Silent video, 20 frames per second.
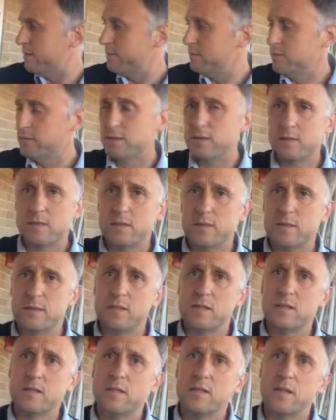to be
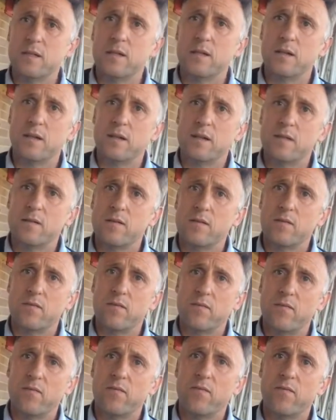when you let the
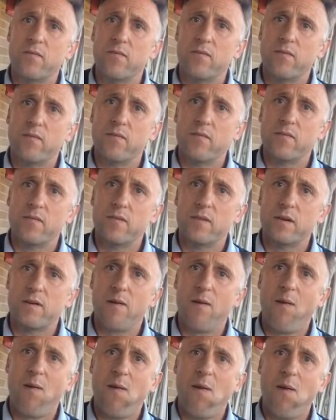second in, it
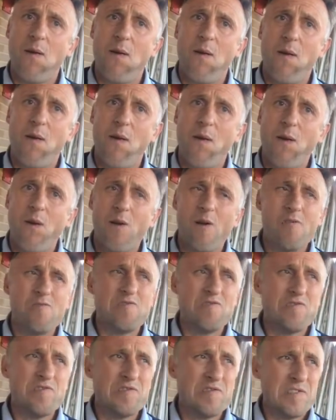just didn't seem to be able to do
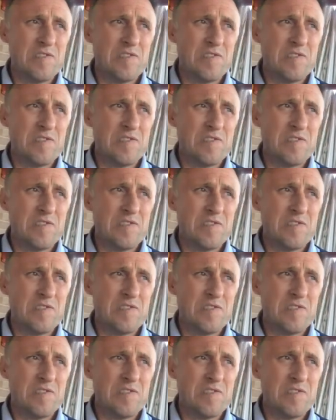anything